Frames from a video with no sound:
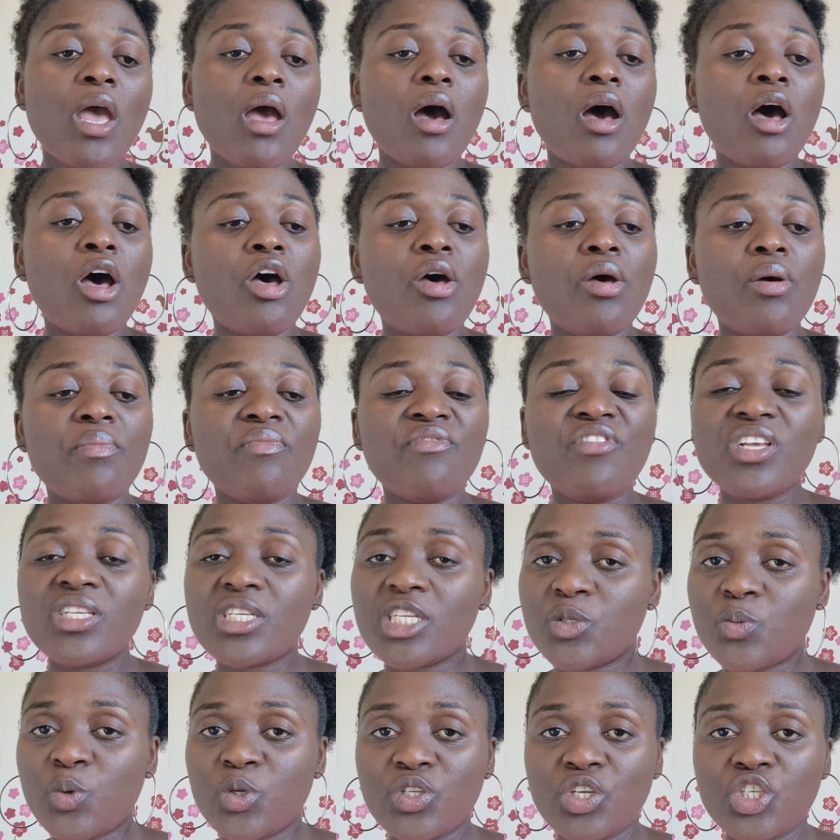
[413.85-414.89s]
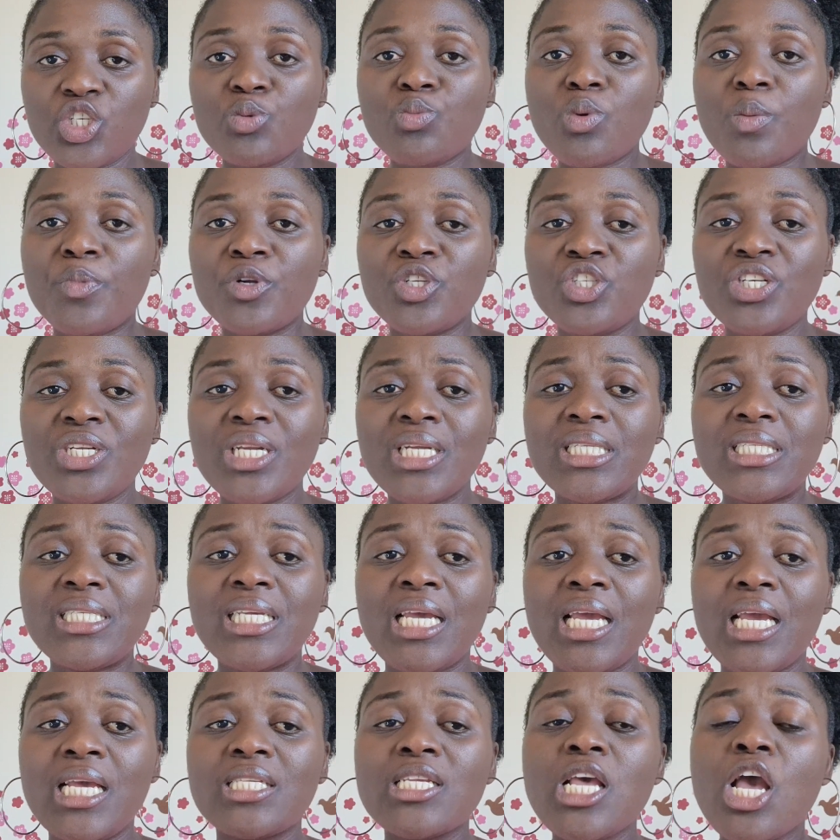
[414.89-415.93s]
visa sponsorship
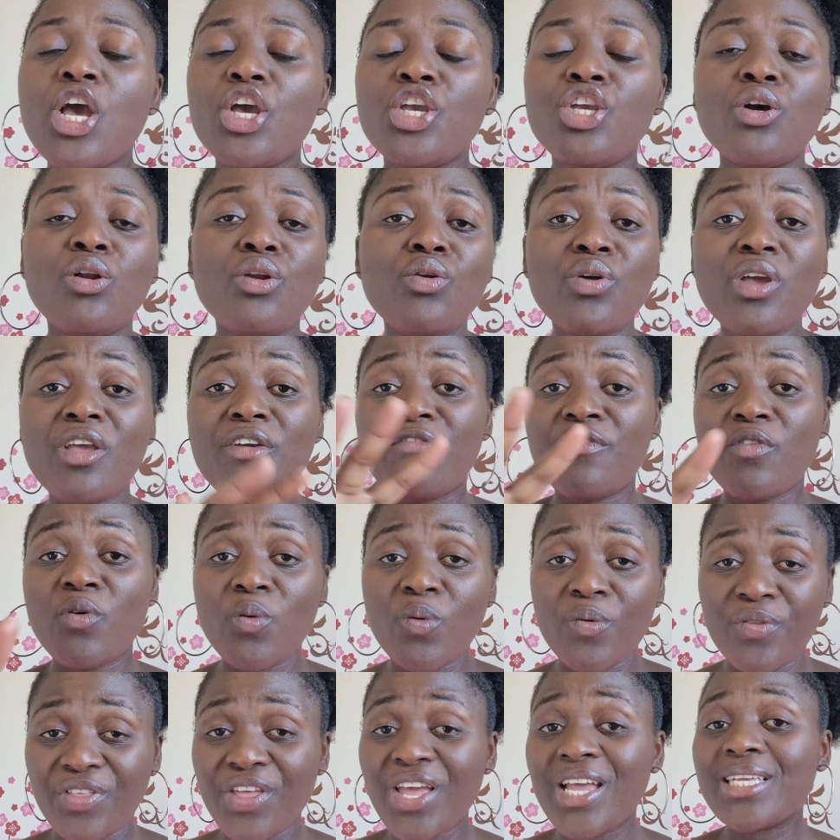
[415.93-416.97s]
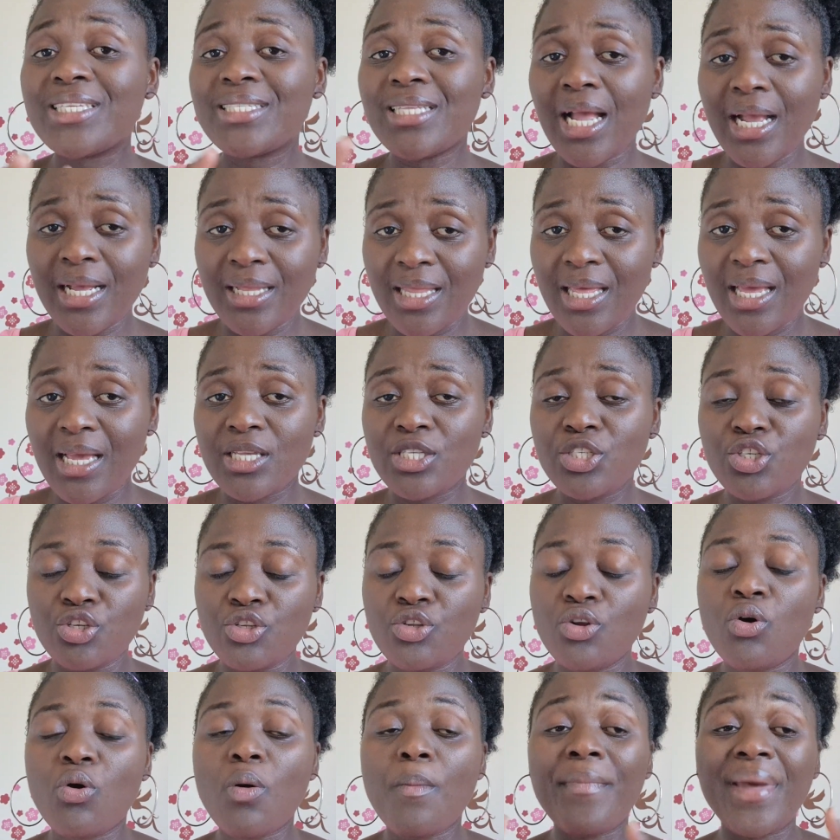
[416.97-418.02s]
opportunities, you're looking for things like this, you
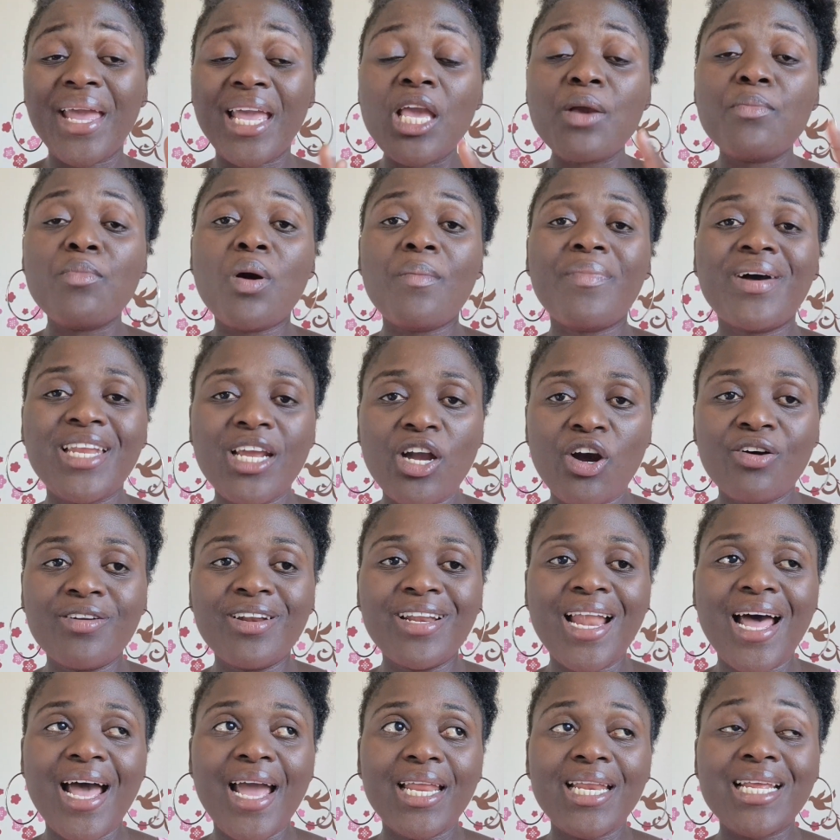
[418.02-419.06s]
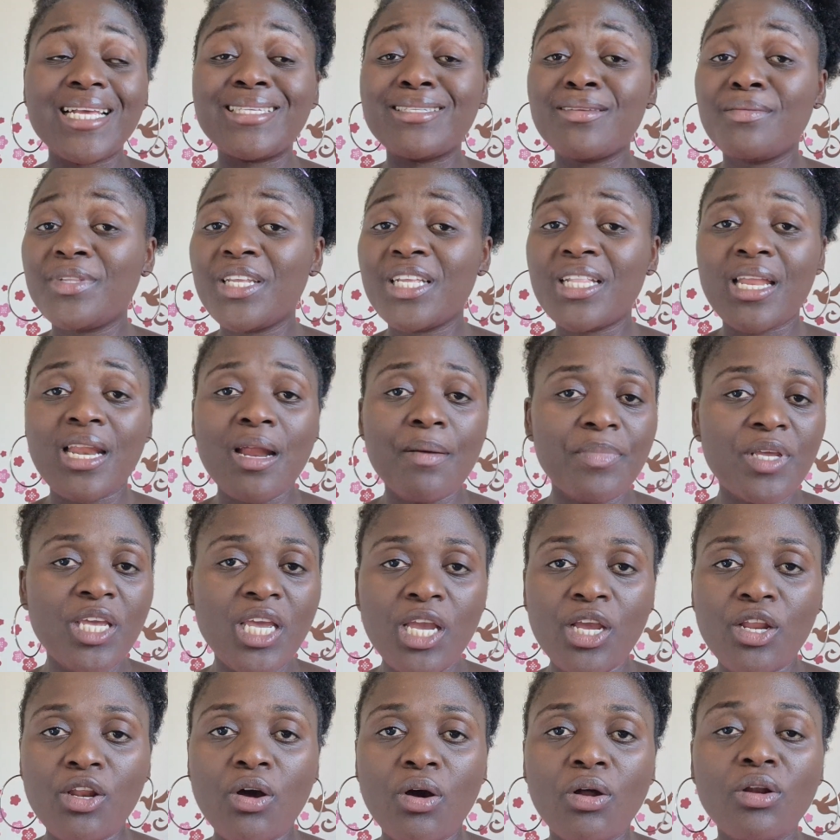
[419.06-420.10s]
know, making more money online is something that I'm
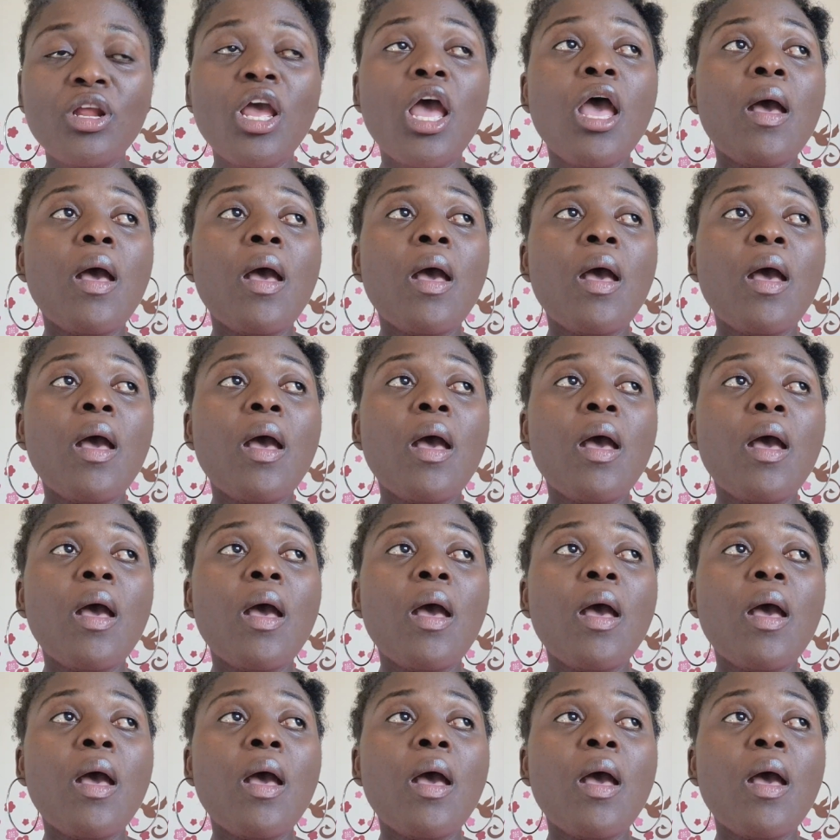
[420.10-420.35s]
keen on